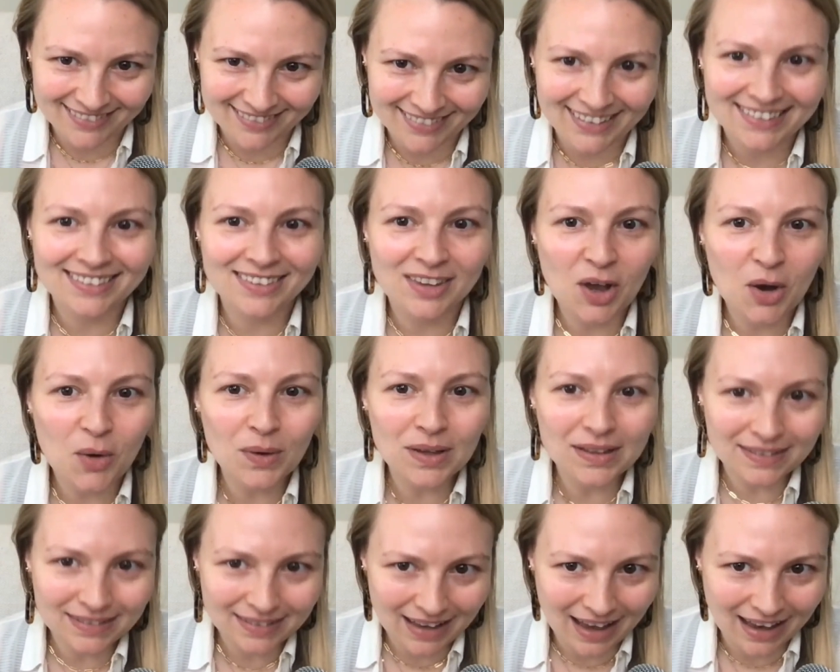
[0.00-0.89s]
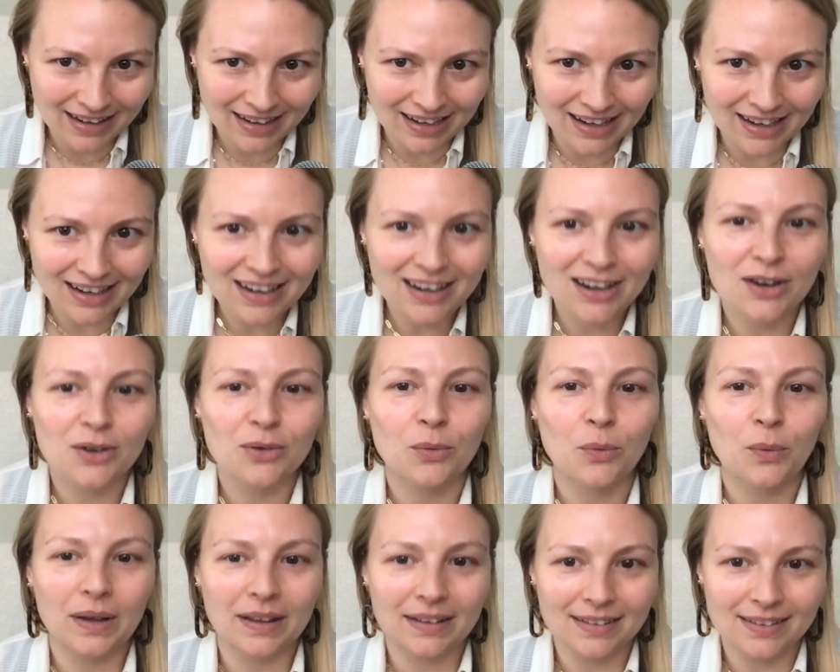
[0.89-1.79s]
Slow and steady
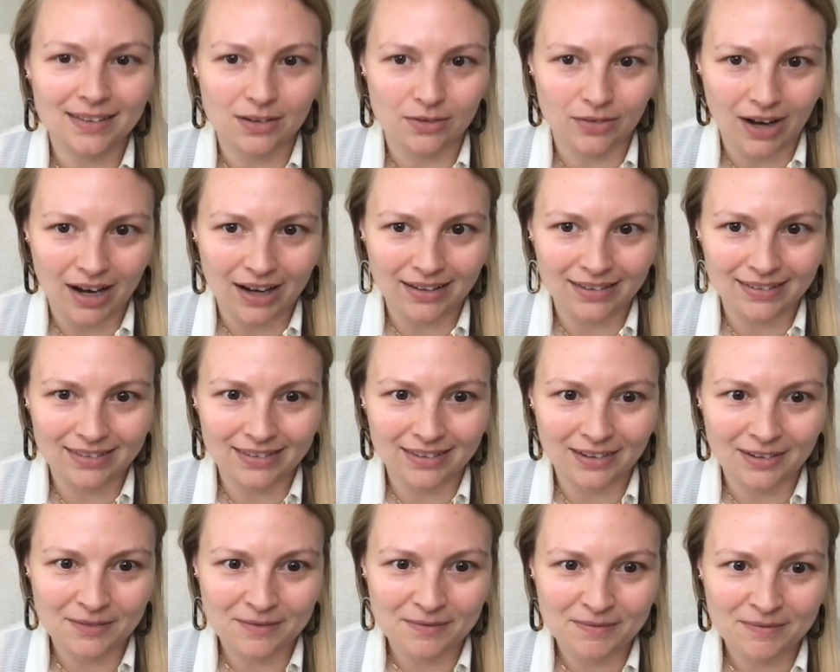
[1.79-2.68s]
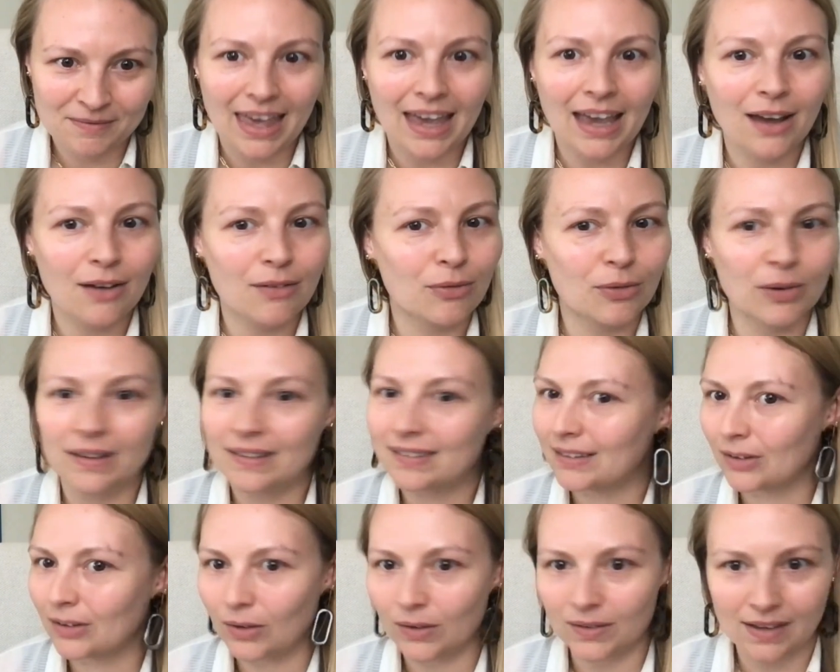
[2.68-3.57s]
wins the race every
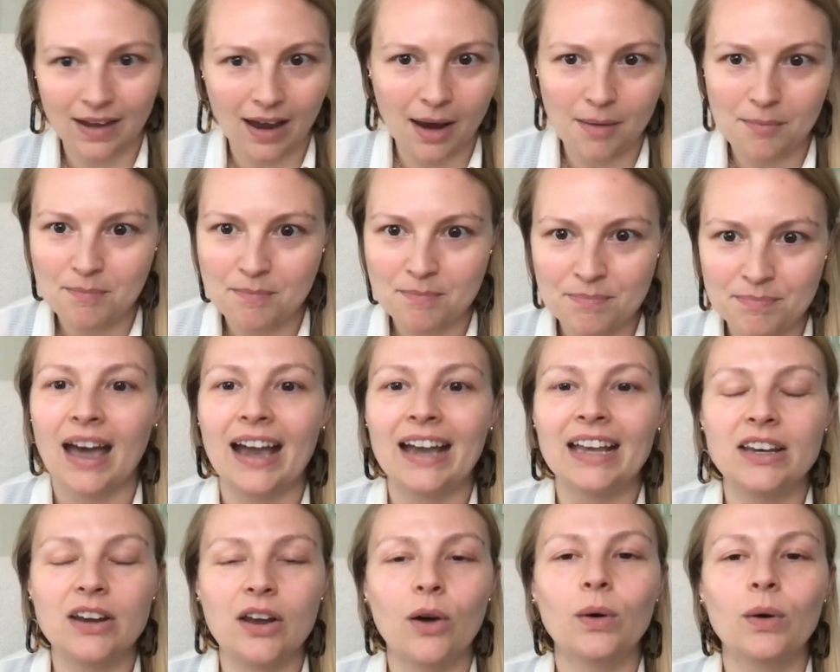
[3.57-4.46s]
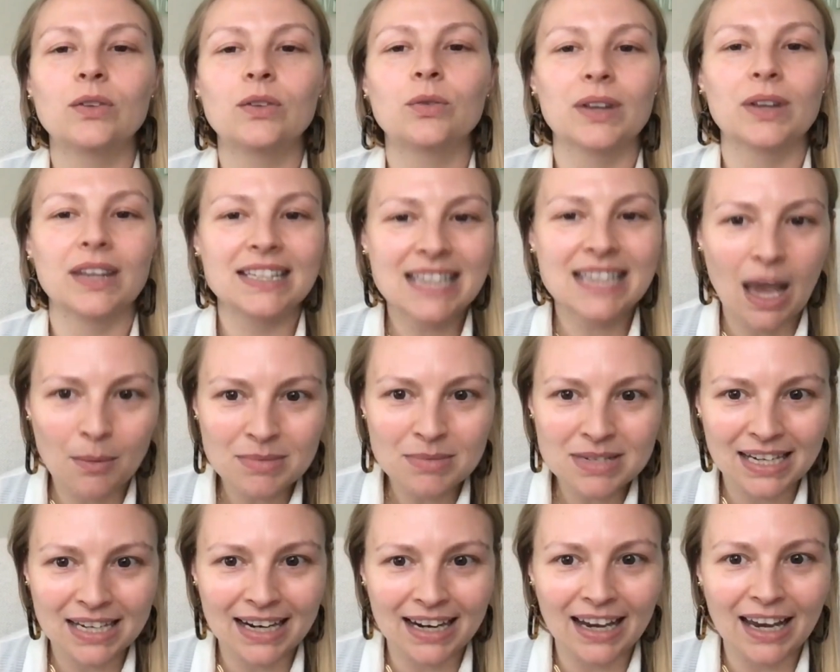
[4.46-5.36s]
single time. I know it's really
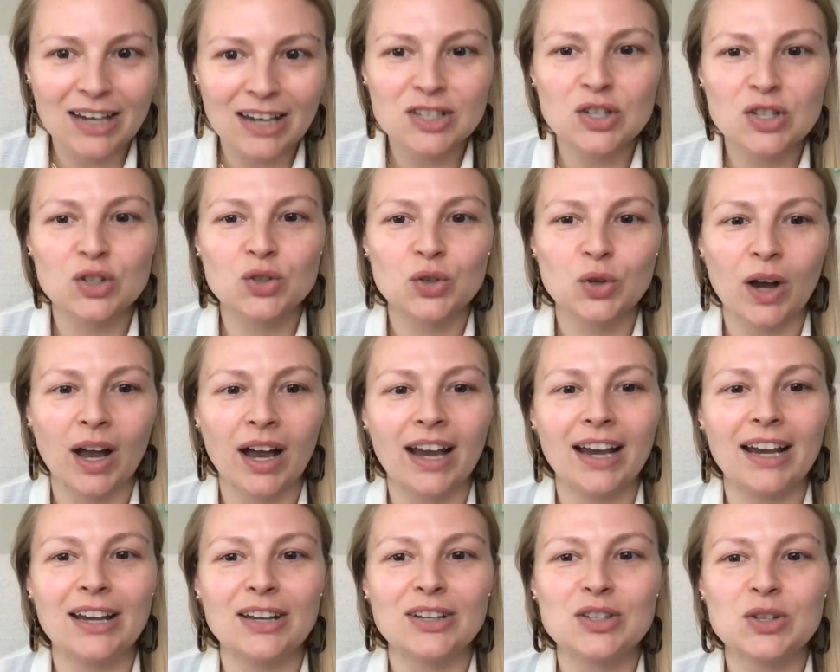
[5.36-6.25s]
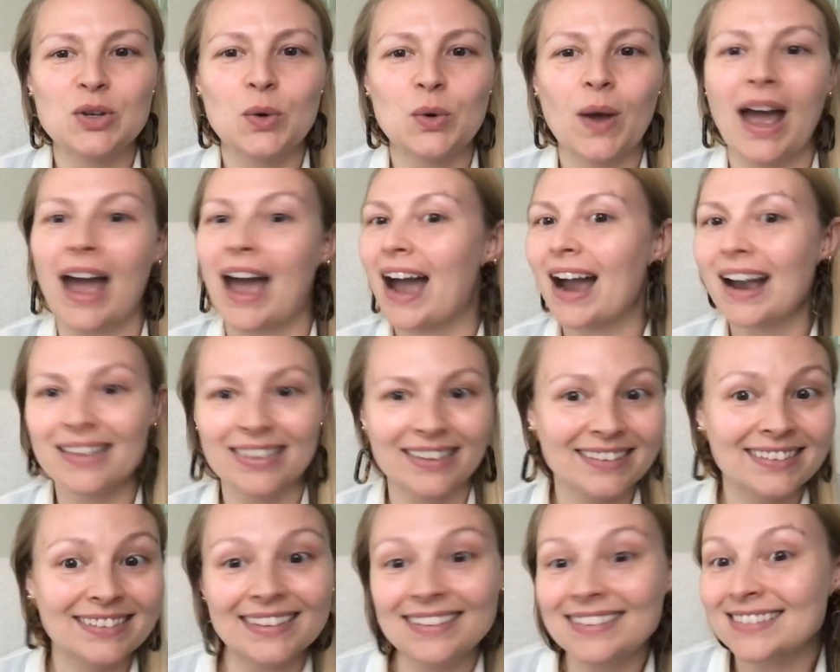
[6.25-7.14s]
tempting to try to hack
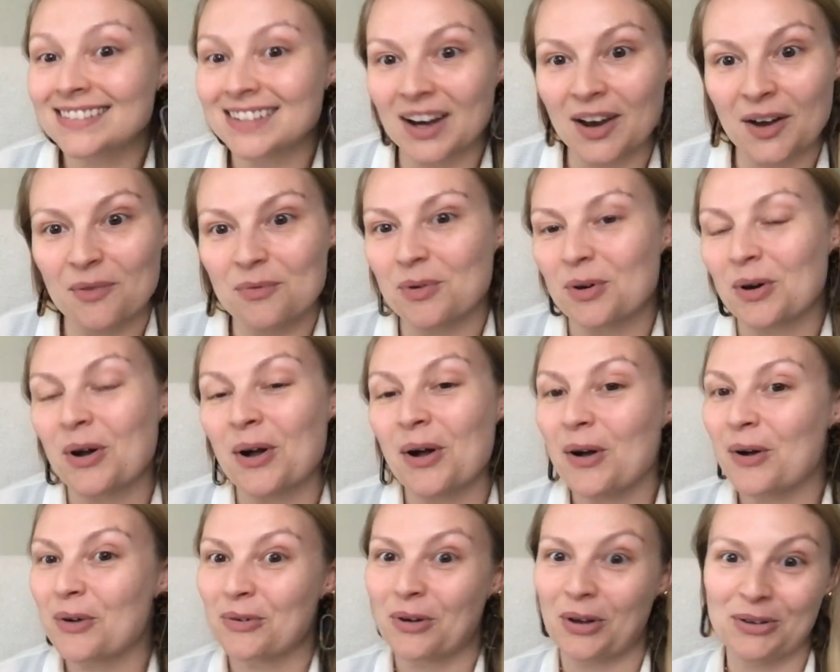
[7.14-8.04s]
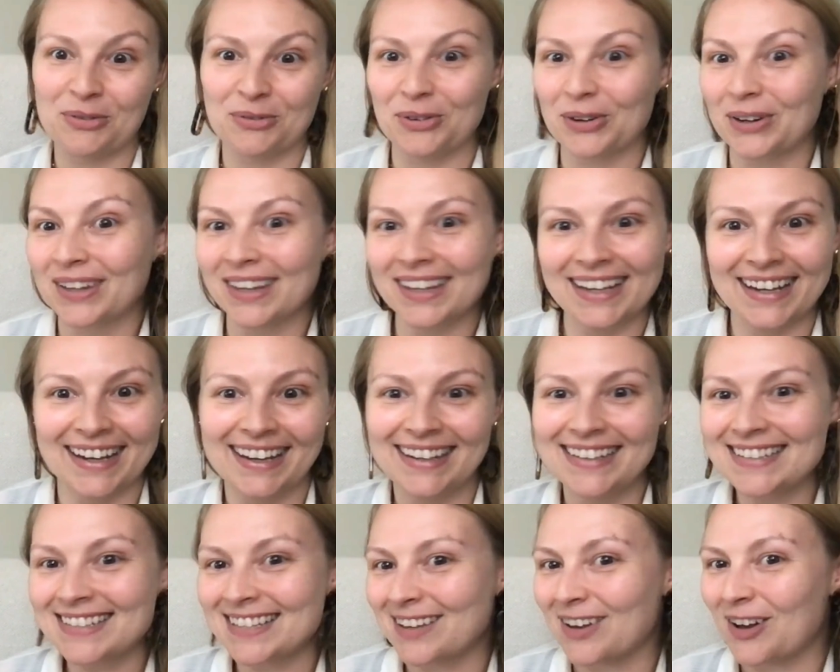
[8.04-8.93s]
the system. We're all really
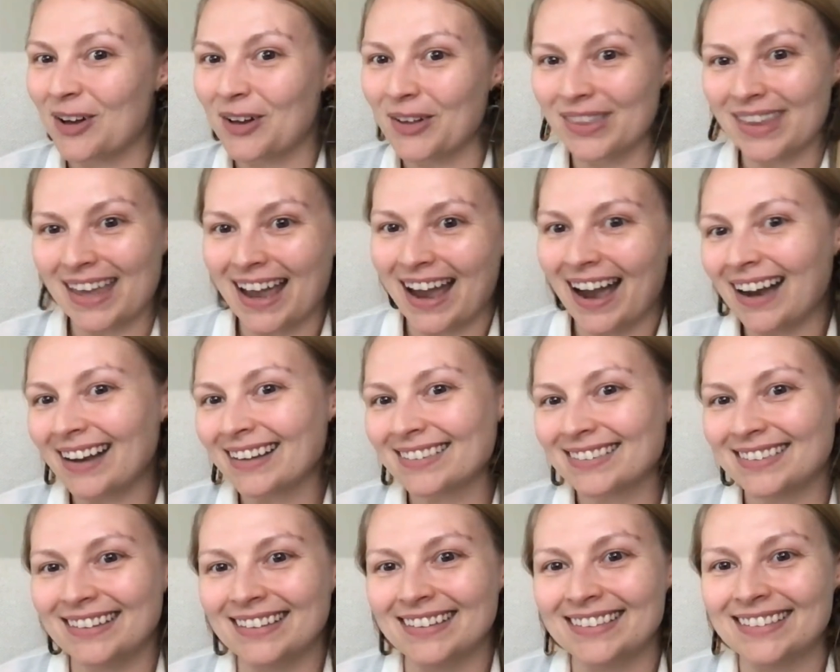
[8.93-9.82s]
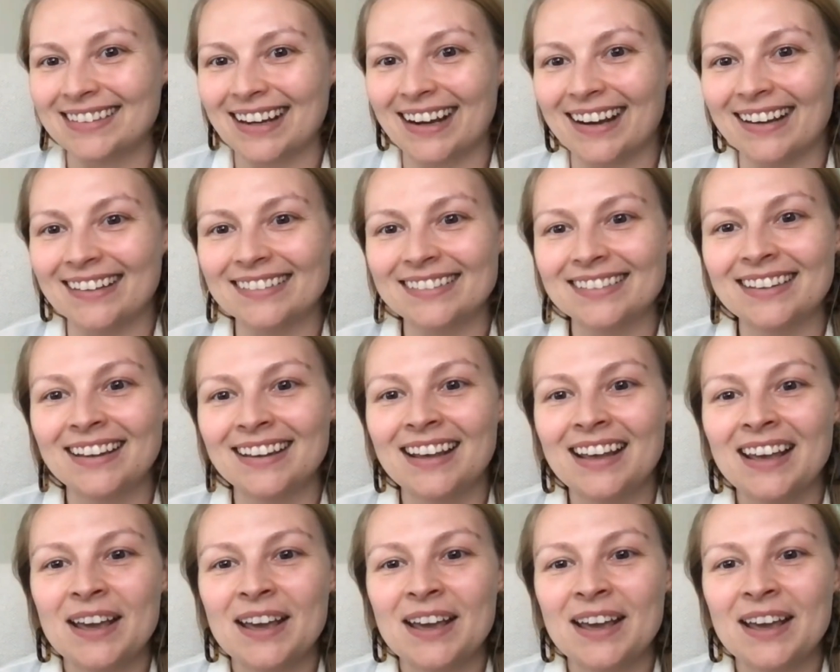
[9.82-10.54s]
into all the hacks these days.